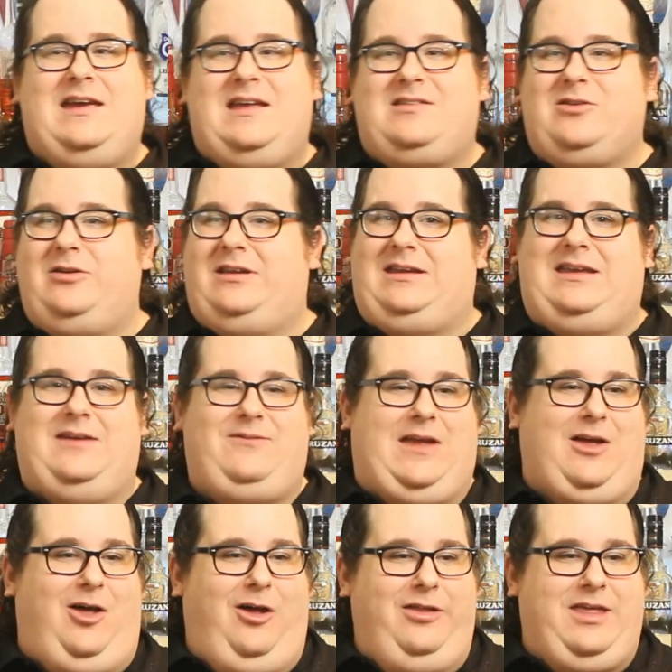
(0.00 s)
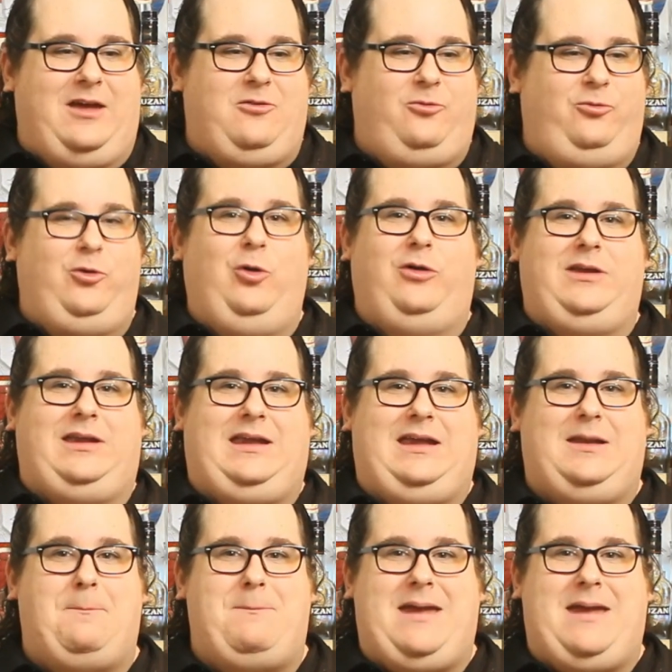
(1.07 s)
It's going to give you all that fuel you need to